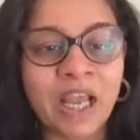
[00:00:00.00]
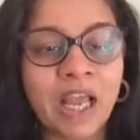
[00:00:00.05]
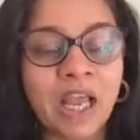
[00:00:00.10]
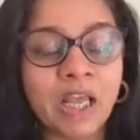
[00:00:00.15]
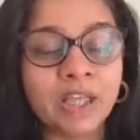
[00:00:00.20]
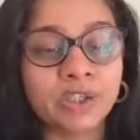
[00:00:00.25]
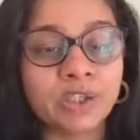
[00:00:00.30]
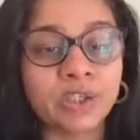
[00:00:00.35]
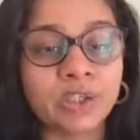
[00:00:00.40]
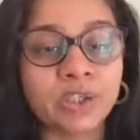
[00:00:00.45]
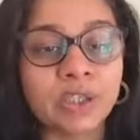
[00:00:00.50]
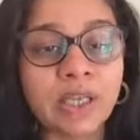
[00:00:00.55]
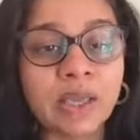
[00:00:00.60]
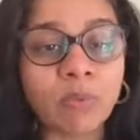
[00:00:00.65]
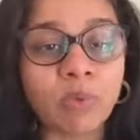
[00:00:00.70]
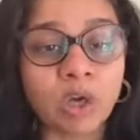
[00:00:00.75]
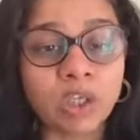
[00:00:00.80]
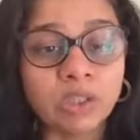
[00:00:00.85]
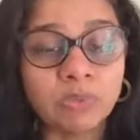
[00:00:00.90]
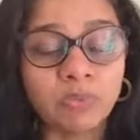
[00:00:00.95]
So today
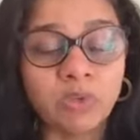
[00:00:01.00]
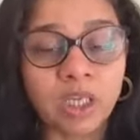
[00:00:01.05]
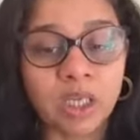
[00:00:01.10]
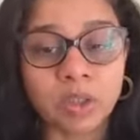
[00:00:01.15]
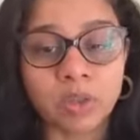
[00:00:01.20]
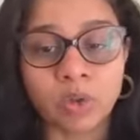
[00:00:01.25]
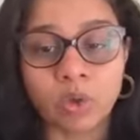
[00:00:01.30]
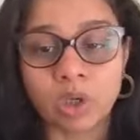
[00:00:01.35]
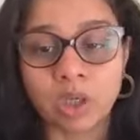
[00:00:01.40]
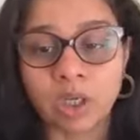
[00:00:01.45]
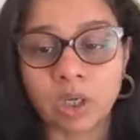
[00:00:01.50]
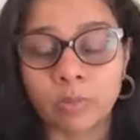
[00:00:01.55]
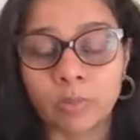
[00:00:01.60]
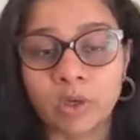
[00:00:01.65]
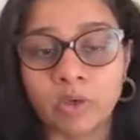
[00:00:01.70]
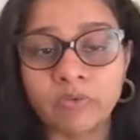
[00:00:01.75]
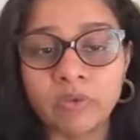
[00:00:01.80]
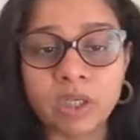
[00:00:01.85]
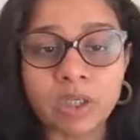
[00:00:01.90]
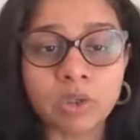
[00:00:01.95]
what we are talking about
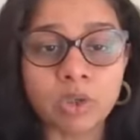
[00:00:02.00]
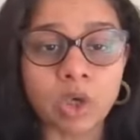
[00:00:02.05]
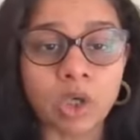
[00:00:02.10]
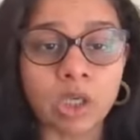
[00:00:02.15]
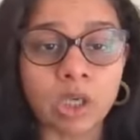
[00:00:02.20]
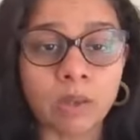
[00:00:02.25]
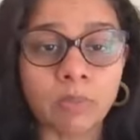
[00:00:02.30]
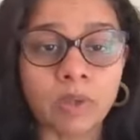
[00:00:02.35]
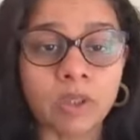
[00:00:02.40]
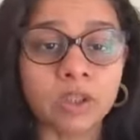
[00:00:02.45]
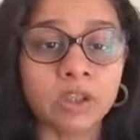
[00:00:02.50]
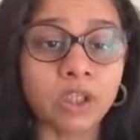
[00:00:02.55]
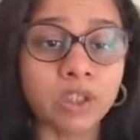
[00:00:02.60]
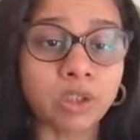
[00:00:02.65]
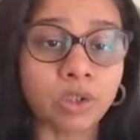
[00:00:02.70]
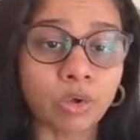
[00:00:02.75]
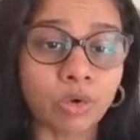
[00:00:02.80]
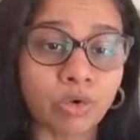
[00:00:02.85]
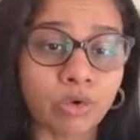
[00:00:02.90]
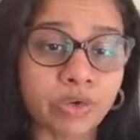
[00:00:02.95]
the
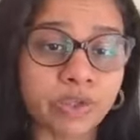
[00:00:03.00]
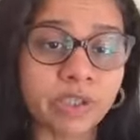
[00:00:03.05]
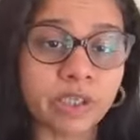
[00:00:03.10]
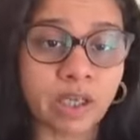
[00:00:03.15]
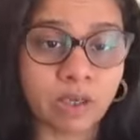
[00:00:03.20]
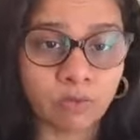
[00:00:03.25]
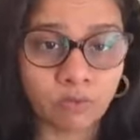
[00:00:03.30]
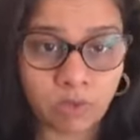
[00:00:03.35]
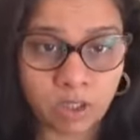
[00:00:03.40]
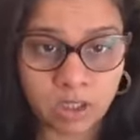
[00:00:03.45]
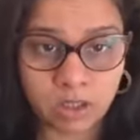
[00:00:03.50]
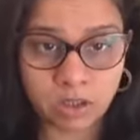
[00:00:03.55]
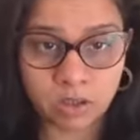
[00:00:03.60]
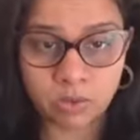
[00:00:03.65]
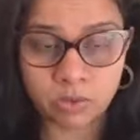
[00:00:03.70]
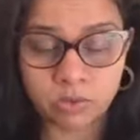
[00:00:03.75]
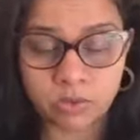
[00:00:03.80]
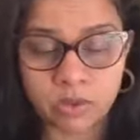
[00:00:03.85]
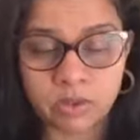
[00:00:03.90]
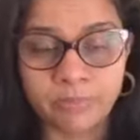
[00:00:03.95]
doors and
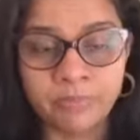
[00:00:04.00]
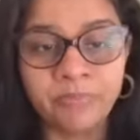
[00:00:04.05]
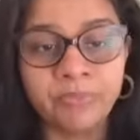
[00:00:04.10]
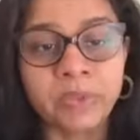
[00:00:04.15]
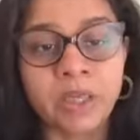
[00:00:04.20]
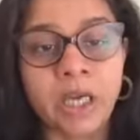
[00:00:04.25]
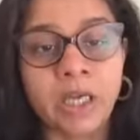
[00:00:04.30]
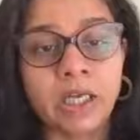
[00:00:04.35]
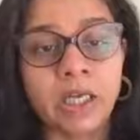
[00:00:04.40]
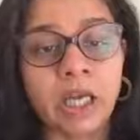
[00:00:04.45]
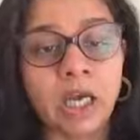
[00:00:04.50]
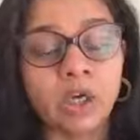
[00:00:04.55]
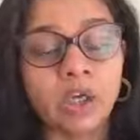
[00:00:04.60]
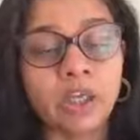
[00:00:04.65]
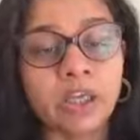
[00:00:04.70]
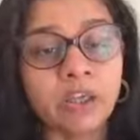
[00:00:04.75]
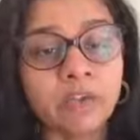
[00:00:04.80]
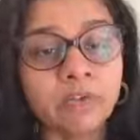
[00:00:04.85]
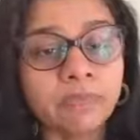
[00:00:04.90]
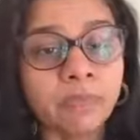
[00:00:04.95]
windows. Now,
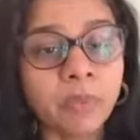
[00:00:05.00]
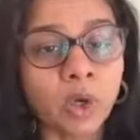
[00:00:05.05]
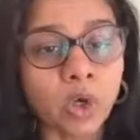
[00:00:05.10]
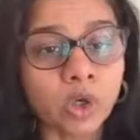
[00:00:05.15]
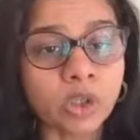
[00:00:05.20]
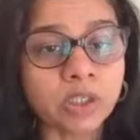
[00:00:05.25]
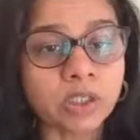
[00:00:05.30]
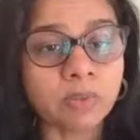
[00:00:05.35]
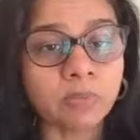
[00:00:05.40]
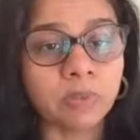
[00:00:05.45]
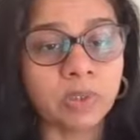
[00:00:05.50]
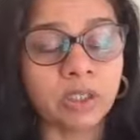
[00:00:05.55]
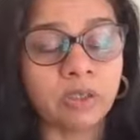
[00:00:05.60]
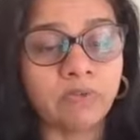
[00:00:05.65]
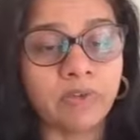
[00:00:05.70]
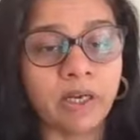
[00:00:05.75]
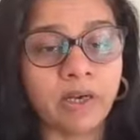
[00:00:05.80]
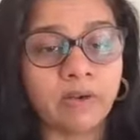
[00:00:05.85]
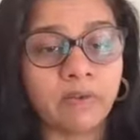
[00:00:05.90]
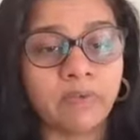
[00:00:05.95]
if possible,
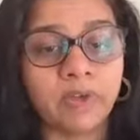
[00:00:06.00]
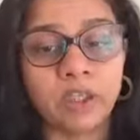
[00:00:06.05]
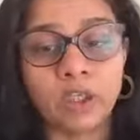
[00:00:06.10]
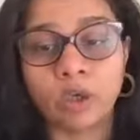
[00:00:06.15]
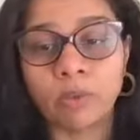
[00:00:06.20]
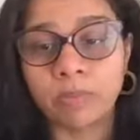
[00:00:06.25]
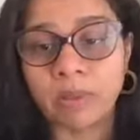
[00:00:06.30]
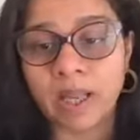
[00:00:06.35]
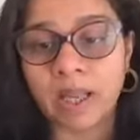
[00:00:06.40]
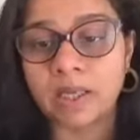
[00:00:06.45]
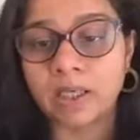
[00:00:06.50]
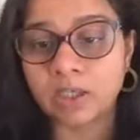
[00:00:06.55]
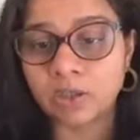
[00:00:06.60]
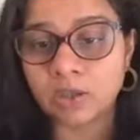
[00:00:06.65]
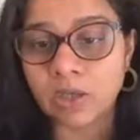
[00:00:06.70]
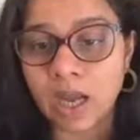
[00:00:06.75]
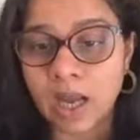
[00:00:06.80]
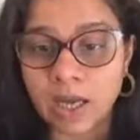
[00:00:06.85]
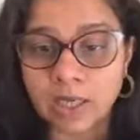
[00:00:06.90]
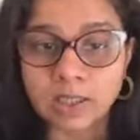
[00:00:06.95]
wherever you're planning to
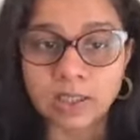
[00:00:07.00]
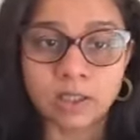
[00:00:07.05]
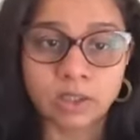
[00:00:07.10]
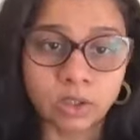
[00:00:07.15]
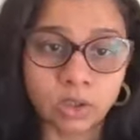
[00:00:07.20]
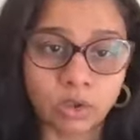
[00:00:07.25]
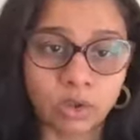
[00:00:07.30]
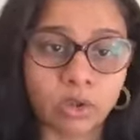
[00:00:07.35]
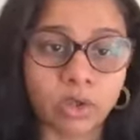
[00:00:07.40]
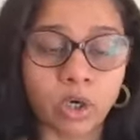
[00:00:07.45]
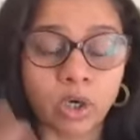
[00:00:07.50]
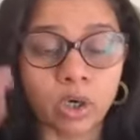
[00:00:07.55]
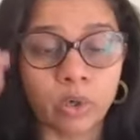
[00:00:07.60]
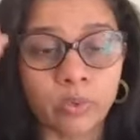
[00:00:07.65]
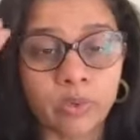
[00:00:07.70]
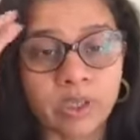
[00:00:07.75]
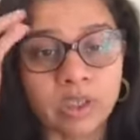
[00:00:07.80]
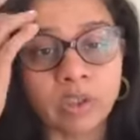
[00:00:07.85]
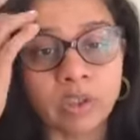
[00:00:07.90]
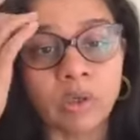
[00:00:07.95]
add a door or a
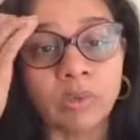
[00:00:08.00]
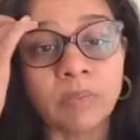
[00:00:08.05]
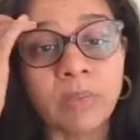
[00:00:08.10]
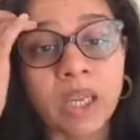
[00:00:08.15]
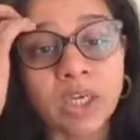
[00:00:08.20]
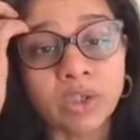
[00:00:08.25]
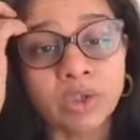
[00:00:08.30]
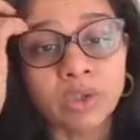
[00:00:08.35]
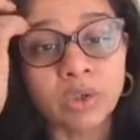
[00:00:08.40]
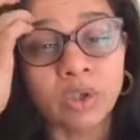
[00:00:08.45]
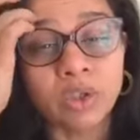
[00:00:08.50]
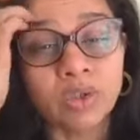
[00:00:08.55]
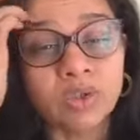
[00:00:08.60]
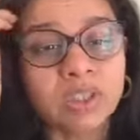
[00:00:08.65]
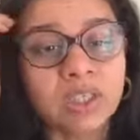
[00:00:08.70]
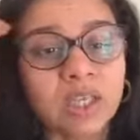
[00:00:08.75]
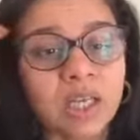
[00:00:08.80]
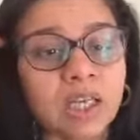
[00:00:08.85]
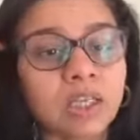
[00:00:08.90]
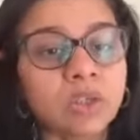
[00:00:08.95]
window, make sure you
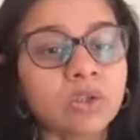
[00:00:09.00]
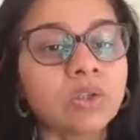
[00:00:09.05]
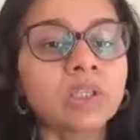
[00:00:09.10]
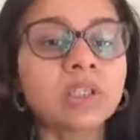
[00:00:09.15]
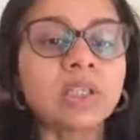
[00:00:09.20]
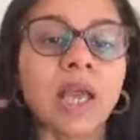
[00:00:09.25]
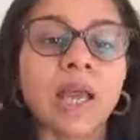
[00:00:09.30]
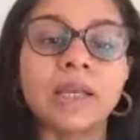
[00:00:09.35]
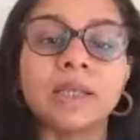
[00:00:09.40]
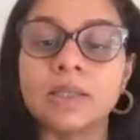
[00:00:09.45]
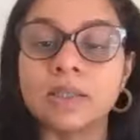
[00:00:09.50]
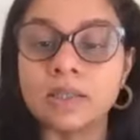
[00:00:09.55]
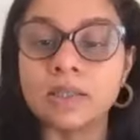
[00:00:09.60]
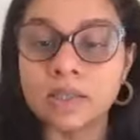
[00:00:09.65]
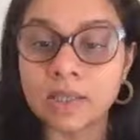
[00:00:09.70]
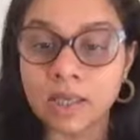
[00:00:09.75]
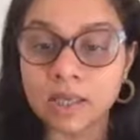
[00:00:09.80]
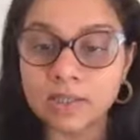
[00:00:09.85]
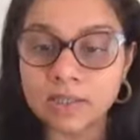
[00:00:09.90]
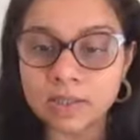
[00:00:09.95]
stay to standard
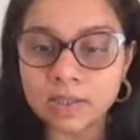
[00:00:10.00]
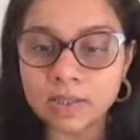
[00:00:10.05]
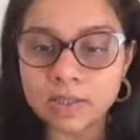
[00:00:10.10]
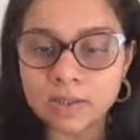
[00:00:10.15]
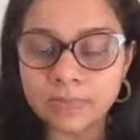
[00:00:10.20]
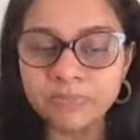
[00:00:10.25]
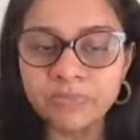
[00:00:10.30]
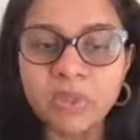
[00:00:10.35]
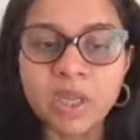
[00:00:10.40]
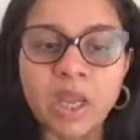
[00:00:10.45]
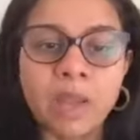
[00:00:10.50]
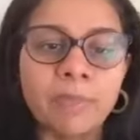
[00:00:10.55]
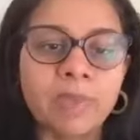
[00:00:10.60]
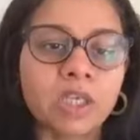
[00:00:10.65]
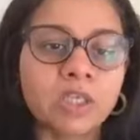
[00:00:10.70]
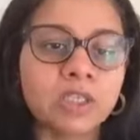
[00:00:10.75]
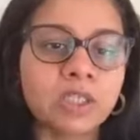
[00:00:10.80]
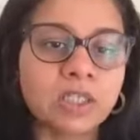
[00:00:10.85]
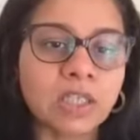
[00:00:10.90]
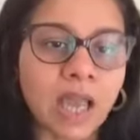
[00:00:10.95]
sizes, because
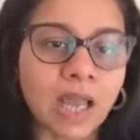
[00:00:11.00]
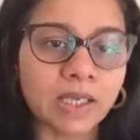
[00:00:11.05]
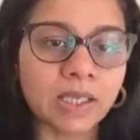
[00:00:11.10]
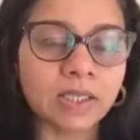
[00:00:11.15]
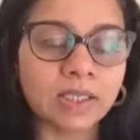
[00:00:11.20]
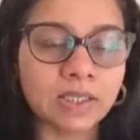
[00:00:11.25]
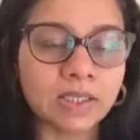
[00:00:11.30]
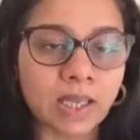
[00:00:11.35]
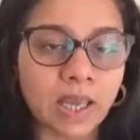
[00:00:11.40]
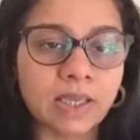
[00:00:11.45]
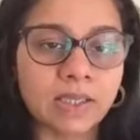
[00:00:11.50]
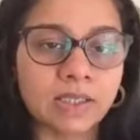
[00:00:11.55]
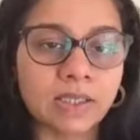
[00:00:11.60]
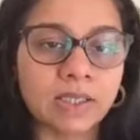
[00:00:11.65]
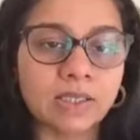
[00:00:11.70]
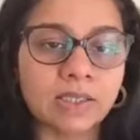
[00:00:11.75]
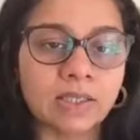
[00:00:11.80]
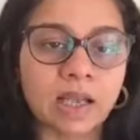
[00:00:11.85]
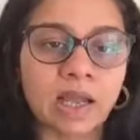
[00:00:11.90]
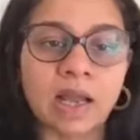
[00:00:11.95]
standard
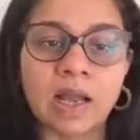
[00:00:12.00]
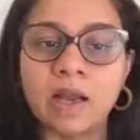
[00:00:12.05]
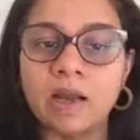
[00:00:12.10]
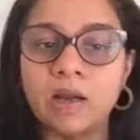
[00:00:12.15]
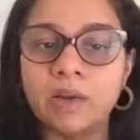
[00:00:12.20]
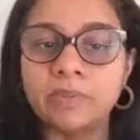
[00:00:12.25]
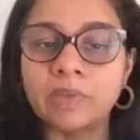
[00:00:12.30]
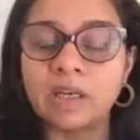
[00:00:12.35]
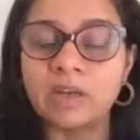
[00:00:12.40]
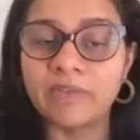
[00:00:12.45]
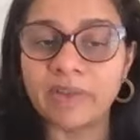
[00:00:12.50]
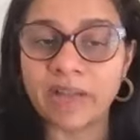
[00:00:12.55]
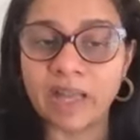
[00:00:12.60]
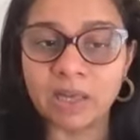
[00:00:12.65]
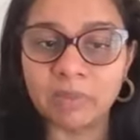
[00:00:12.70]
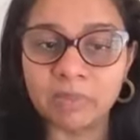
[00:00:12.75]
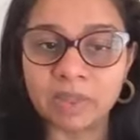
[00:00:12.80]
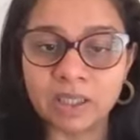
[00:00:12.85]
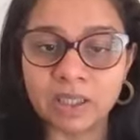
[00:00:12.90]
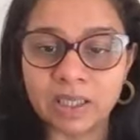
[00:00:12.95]
sizes are
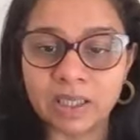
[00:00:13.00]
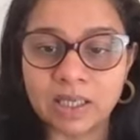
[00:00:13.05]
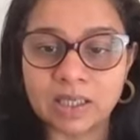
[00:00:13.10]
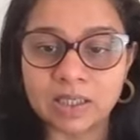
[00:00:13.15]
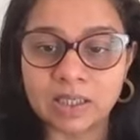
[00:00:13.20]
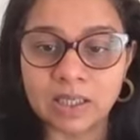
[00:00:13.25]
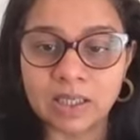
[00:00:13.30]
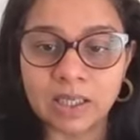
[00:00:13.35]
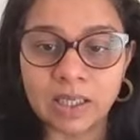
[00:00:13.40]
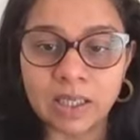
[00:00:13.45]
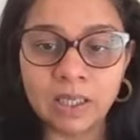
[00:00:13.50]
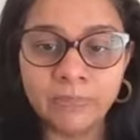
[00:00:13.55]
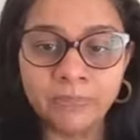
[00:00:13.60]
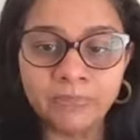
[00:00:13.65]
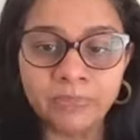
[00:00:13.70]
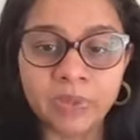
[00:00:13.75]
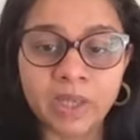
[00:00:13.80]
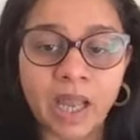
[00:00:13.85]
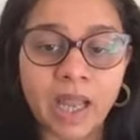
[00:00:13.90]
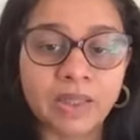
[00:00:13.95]
available easily
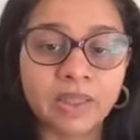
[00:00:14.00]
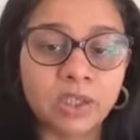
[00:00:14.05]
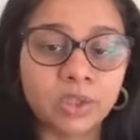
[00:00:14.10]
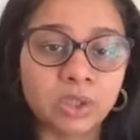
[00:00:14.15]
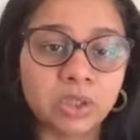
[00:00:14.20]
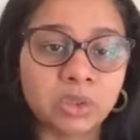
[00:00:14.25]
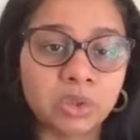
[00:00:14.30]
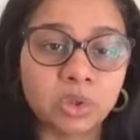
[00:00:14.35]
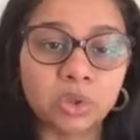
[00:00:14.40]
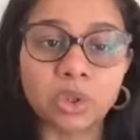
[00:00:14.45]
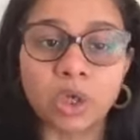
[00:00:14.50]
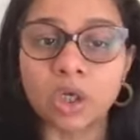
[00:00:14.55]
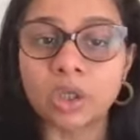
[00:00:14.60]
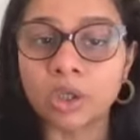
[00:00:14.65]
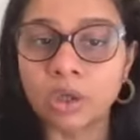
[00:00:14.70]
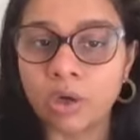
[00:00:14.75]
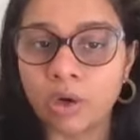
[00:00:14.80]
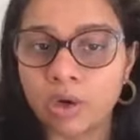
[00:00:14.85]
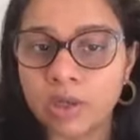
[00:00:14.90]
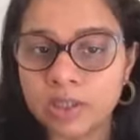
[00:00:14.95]
and they do not
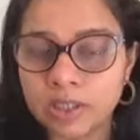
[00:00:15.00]
cost